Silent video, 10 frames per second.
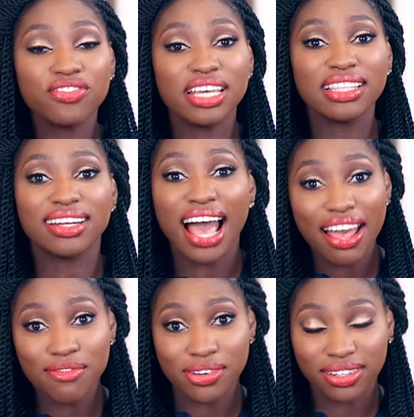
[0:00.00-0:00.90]
thing that
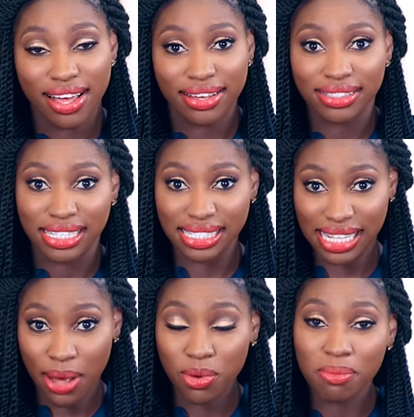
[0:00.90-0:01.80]
I've realized is
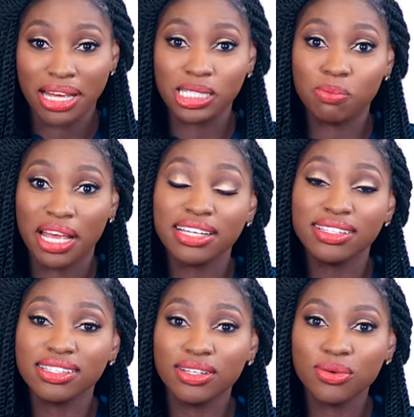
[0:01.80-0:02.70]
that when my space
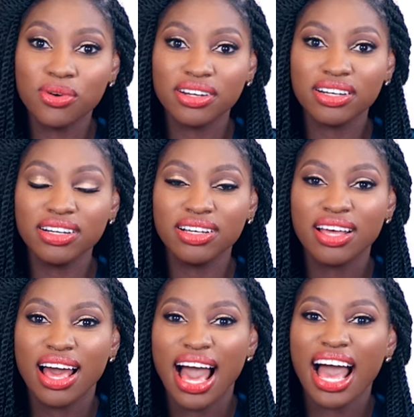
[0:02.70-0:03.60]
is in order,
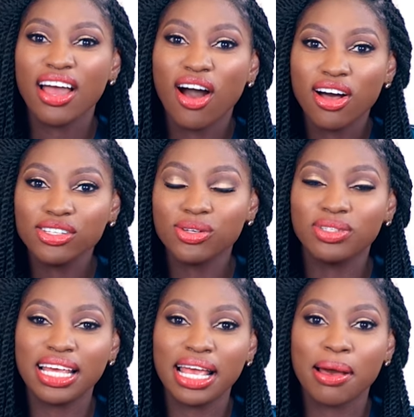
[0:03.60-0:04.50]
I also
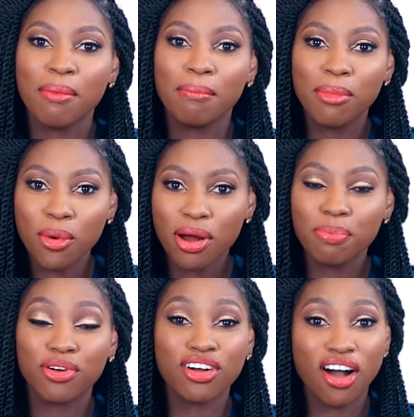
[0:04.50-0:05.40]
take more
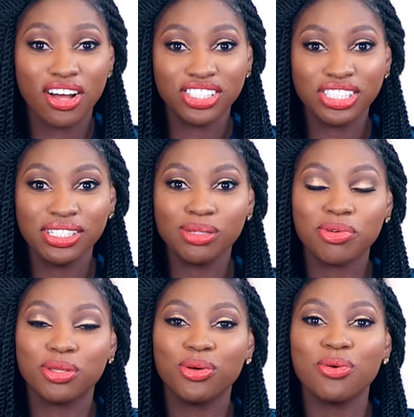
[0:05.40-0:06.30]
precautions
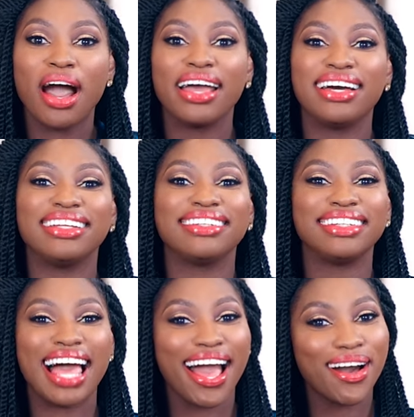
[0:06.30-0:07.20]
with who I
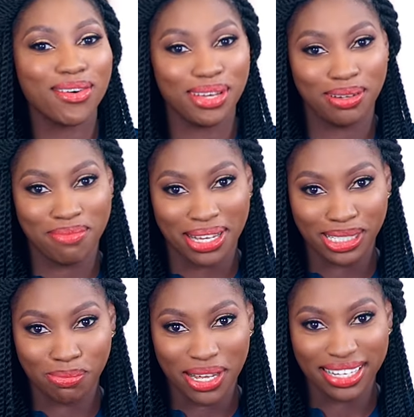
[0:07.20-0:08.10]
allow in my
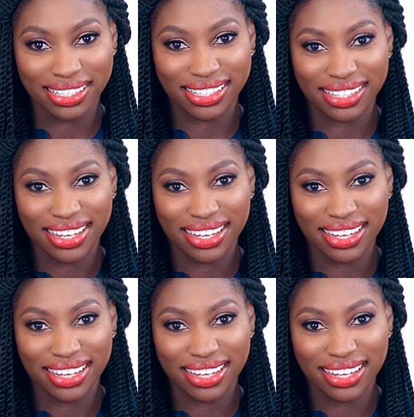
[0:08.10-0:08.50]
space.